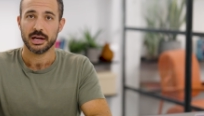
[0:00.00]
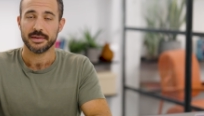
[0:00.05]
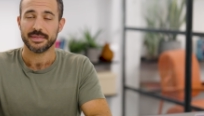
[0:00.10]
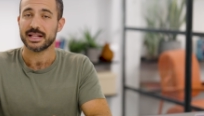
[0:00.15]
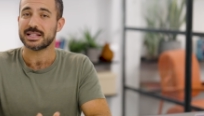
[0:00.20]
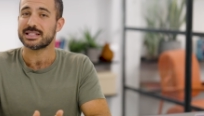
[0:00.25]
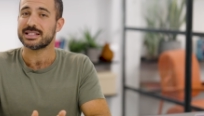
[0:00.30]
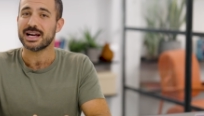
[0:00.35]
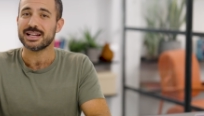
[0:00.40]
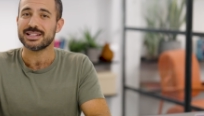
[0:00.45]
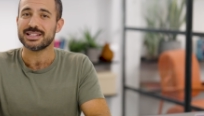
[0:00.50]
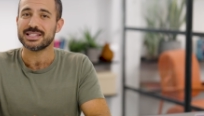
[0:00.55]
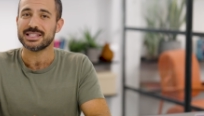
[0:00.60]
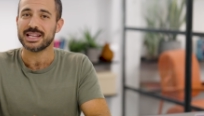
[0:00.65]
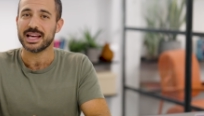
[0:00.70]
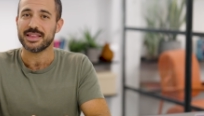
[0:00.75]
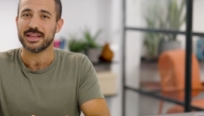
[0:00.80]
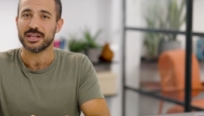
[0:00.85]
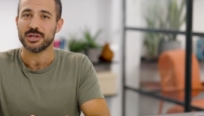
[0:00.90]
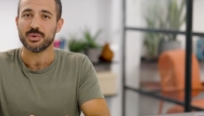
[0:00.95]
That's not to
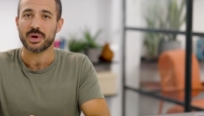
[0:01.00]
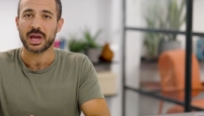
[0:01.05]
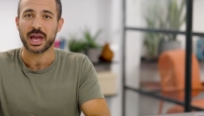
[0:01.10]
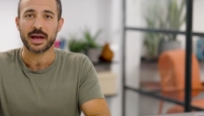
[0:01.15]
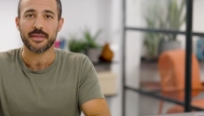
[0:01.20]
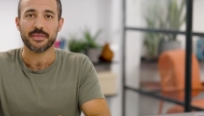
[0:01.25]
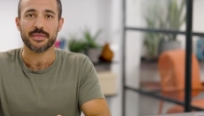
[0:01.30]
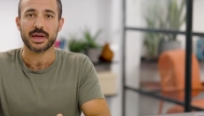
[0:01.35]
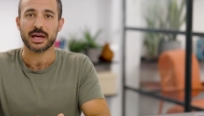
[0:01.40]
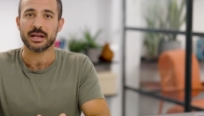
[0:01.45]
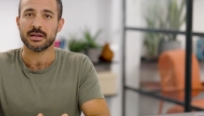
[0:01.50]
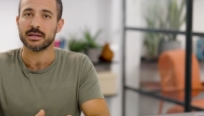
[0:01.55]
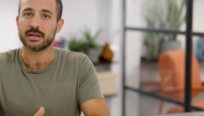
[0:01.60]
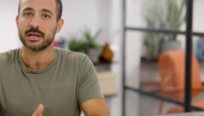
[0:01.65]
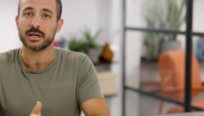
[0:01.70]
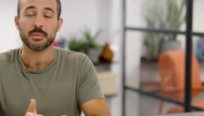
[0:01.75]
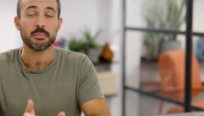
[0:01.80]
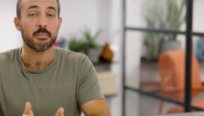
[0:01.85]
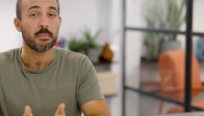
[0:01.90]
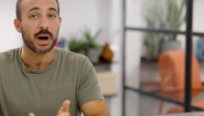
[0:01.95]
say that you can't then
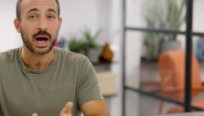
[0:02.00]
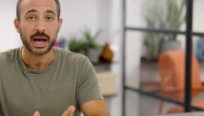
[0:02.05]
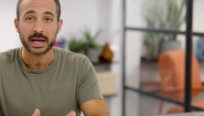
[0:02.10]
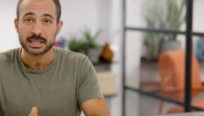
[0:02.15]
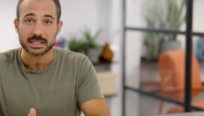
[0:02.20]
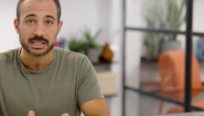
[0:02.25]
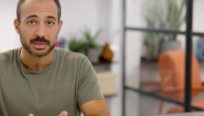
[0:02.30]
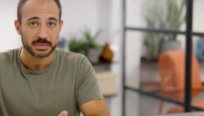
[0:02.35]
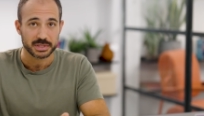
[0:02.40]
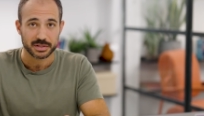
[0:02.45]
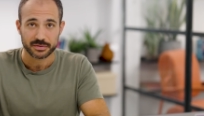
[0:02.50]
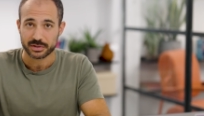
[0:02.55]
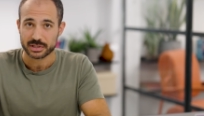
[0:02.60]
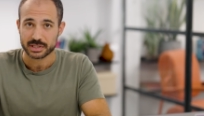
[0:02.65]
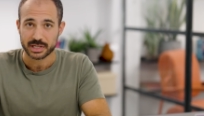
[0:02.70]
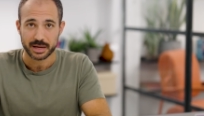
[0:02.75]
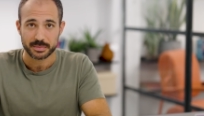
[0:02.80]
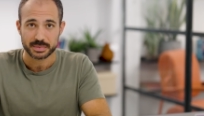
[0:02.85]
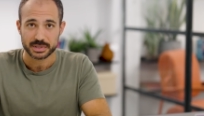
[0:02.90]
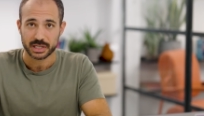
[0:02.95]
combine some different
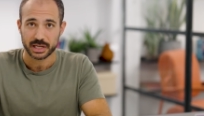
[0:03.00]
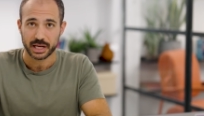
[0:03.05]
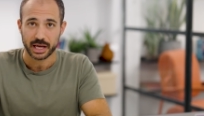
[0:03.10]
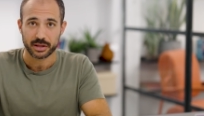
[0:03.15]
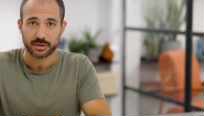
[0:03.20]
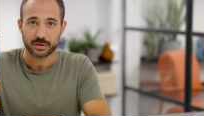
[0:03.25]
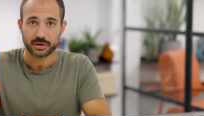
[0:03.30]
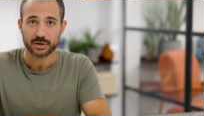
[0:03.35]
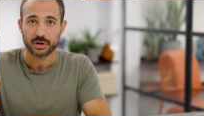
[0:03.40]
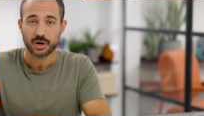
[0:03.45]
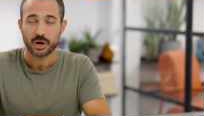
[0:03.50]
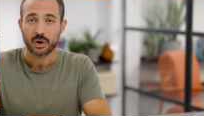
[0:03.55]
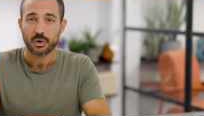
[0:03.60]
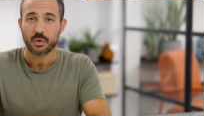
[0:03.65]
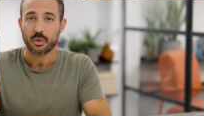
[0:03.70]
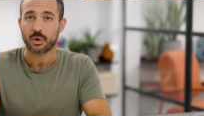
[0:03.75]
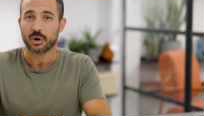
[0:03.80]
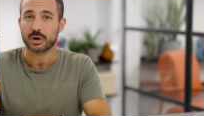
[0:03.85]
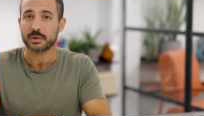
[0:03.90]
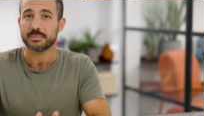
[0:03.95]
types together
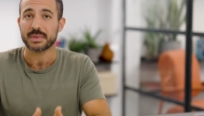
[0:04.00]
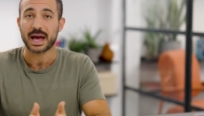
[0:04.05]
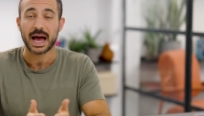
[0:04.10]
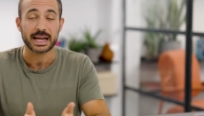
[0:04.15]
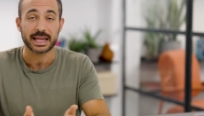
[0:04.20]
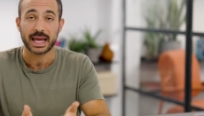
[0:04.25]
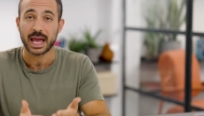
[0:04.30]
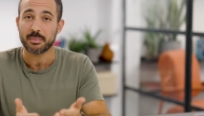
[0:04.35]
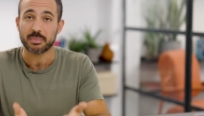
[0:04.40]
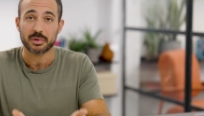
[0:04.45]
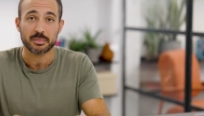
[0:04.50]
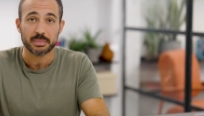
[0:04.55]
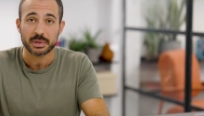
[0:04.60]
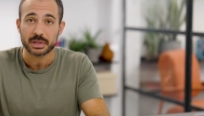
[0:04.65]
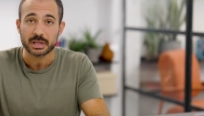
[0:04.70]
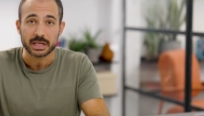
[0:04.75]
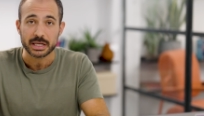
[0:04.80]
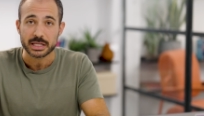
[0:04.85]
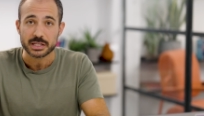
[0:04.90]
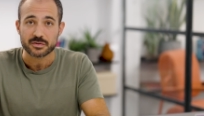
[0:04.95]
or add
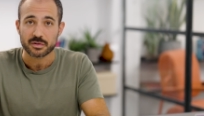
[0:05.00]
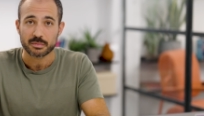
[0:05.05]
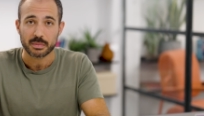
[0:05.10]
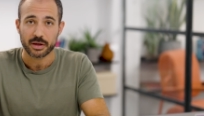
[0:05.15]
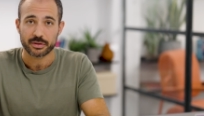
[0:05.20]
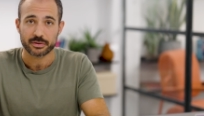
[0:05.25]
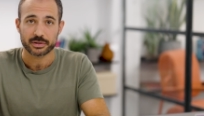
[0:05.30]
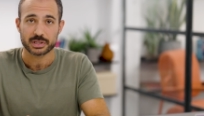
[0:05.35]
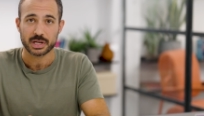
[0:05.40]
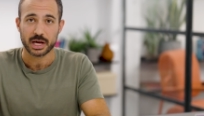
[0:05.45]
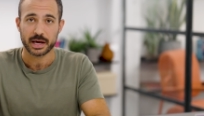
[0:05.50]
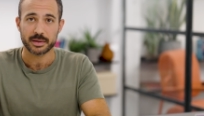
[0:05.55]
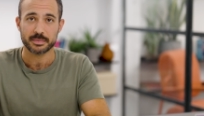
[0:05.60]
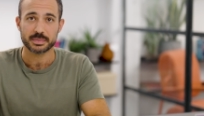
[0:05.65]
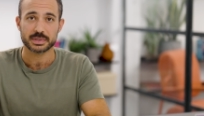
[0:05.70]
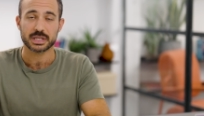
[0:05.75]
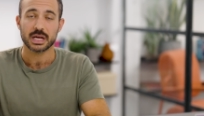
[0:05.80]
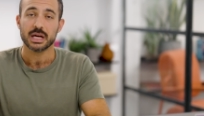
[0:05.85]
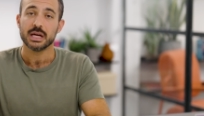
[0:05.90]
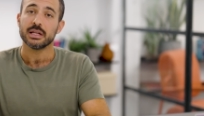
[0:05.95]
capabilities from other
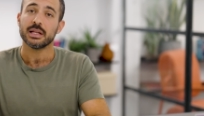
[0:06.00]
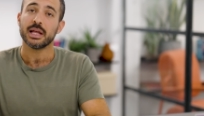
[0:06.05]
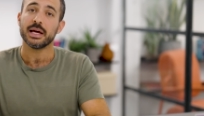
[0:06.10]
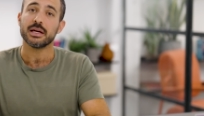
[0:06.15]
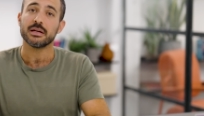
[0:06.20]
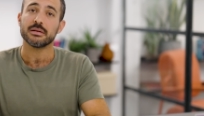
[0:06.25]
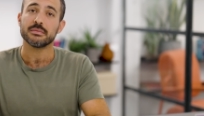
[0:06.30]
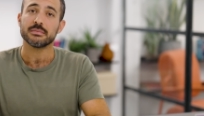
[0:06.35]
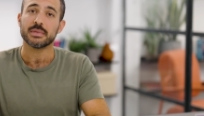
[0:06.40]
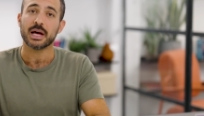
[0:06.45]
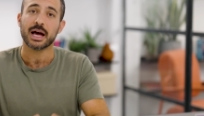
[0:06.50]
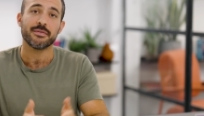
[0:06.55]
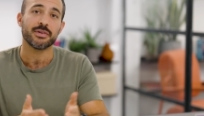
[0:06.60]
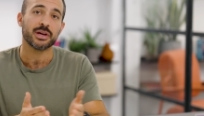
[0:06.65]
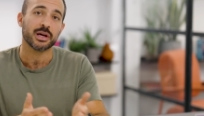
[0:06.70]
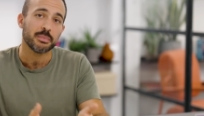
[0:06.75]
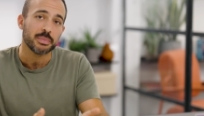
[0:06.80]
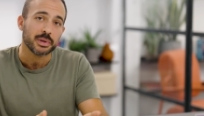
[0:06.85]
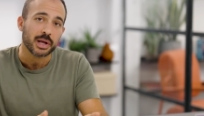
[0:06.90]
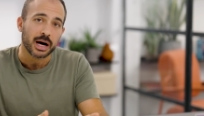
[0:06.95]
types, like
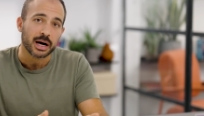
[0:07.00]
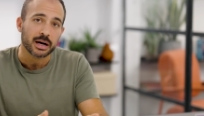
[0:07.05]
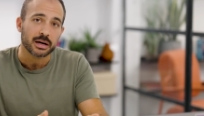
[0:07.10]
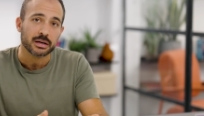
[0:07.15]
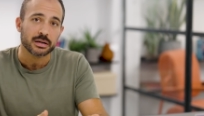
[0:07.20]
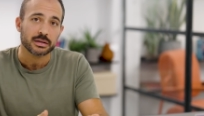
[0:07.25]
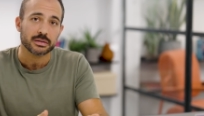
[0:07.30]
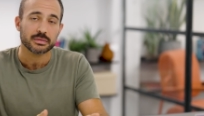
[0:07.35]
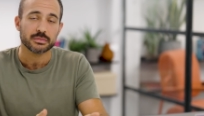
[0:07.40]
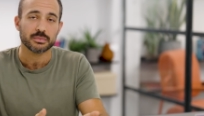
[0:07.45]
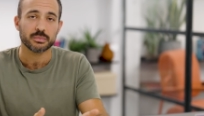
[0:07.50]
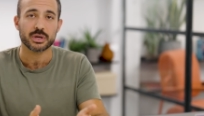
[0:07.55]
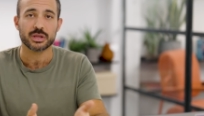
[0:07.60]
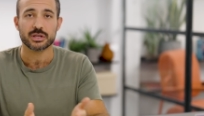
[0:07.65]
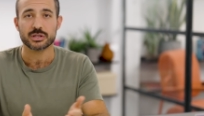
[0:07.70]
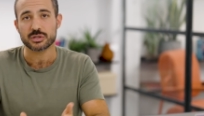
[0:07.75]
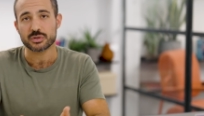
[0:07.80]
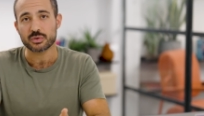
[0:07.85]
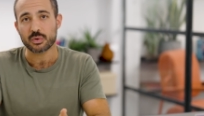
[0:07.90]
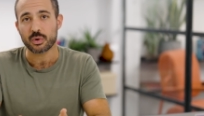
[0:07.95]
having a blog with
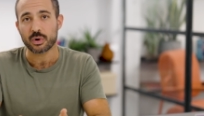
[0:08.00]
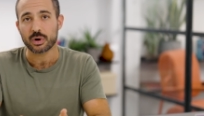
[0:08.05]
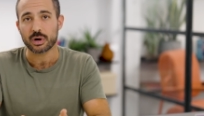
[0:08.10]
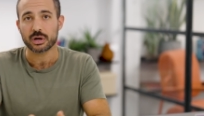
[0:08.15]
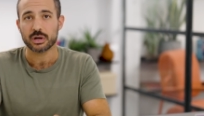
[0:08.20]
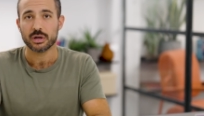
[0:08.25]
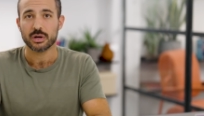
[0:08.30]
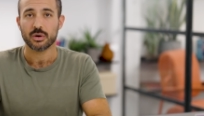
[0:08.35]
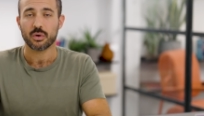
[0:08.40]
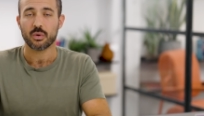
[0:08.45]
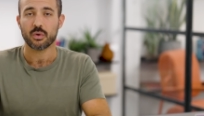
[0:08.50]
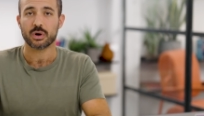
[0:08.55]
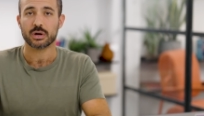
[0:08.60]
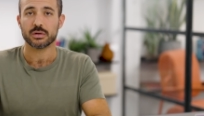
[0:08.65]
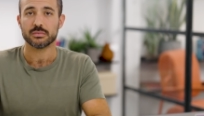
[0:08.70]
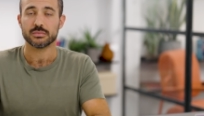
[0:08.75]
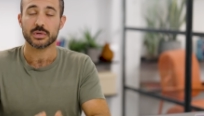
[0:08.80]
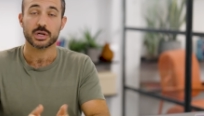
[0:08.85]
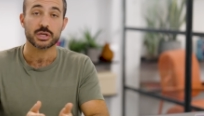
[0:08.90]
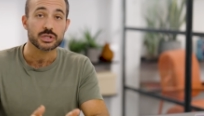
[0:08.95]
a store
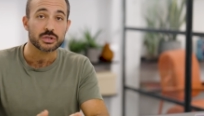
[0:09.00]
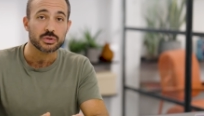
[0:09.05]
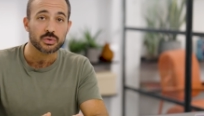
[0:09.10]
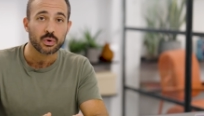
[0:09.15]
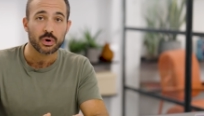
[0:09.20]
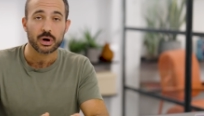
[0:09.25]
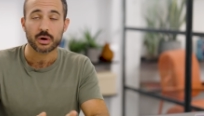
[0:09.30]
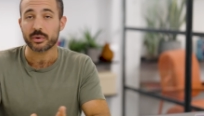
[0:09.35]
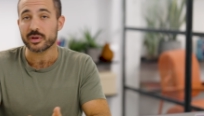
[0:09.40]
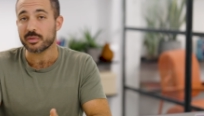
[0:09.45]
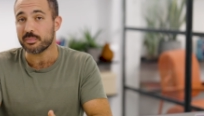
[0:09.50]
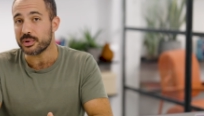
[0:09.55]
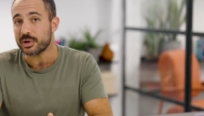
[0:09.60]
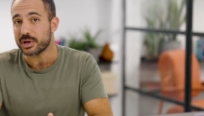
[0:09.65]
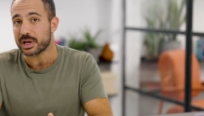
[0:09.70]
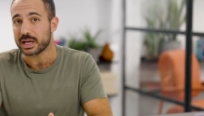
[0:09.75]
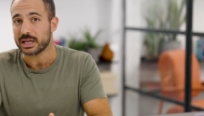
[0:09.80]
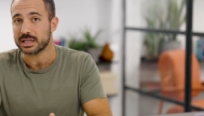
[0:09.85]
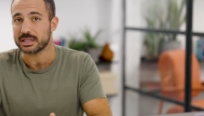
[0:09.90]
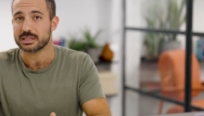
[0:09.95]
or a store with
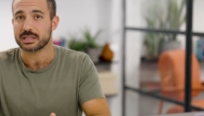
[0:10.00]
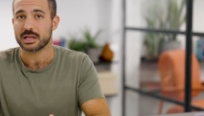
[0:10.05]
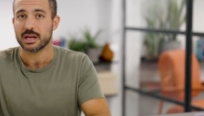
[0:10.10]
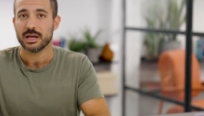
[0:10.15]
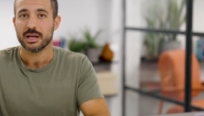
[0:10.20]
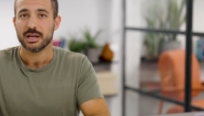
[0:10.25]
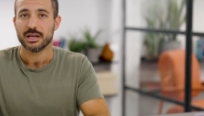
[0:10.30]
bookings.